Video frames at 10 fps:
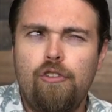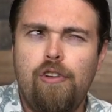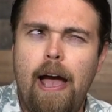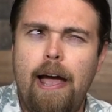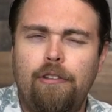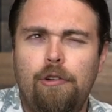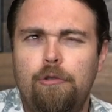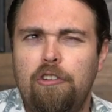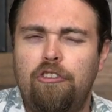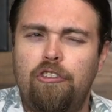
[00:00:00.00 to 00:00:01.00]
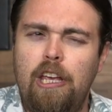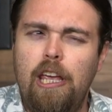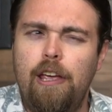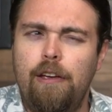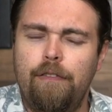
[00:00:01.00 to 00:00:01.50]
try to
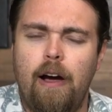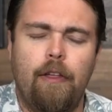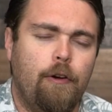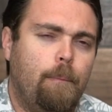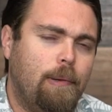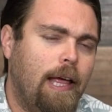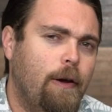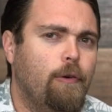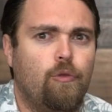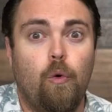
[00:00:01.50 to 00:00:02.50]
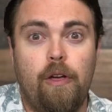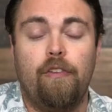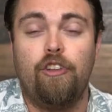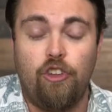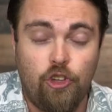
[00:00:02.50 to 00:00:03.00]
deceive other players or
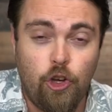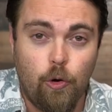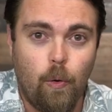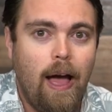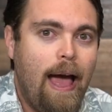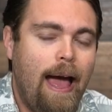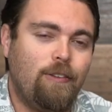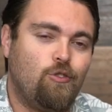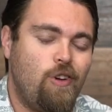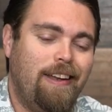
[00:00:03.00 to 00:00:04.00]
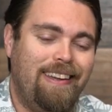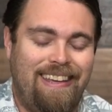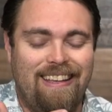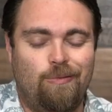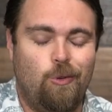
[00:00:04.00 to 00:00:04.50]
even you as you're trying to
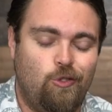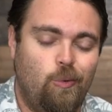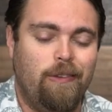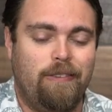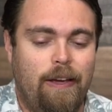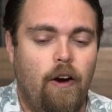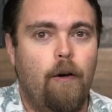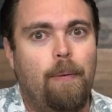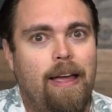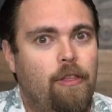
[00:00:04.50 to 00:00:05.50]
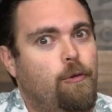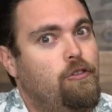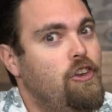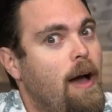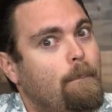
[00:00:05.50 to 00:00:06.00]
guess which ones they are by their
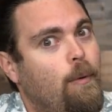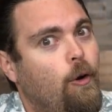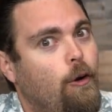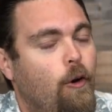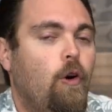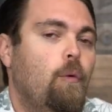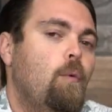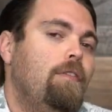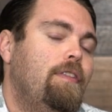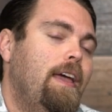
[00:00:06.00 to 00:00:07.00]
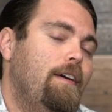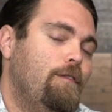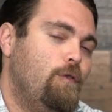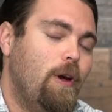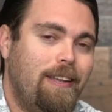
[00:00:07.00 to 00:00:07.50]
number or what they
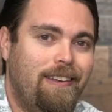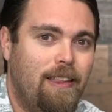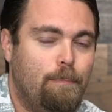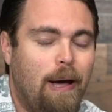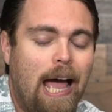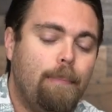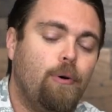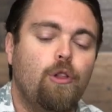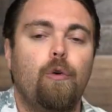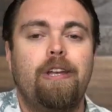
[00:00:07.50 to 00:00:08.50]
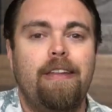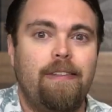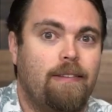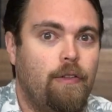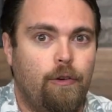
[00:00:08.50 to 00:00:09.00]
have written in the Bible or any of
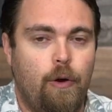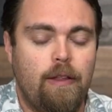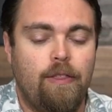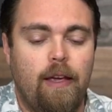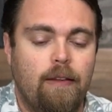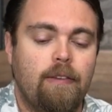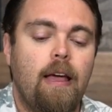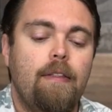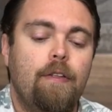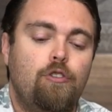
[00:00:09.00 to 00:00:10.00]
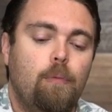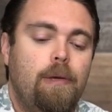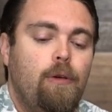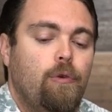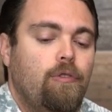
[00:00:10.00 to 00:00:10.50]
these other great things that you'll be
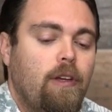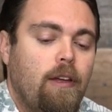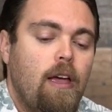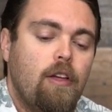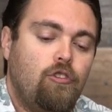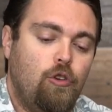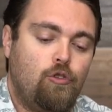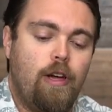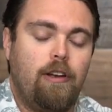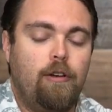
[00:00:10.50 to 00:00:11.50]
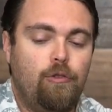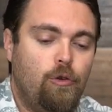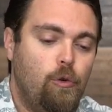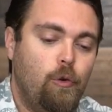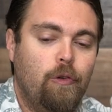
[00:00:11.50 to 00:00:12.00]
using to try to deduce
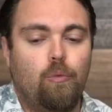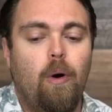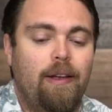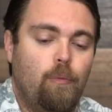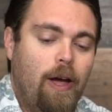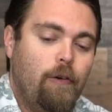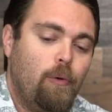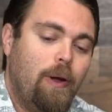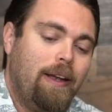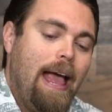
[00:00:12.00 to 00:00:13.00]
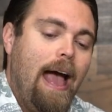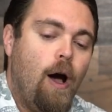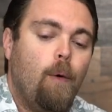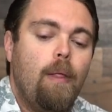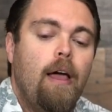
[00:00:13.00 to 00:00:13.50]
who is what and where and when and how.